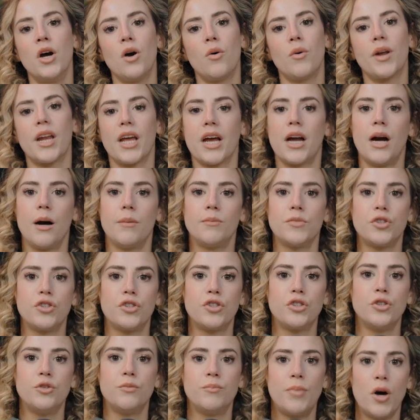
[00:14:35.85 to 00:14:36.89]
when it comes
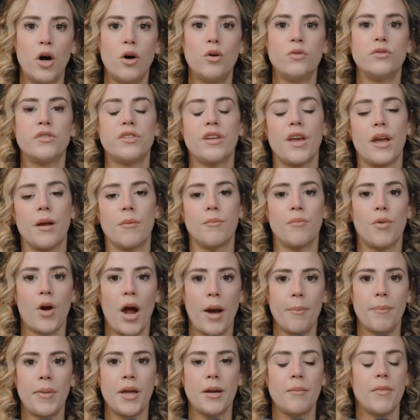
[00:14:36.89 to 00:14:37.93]
to posing,
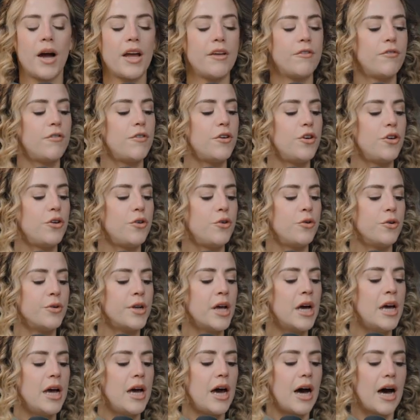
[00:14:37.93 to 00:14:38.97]
prepping my food,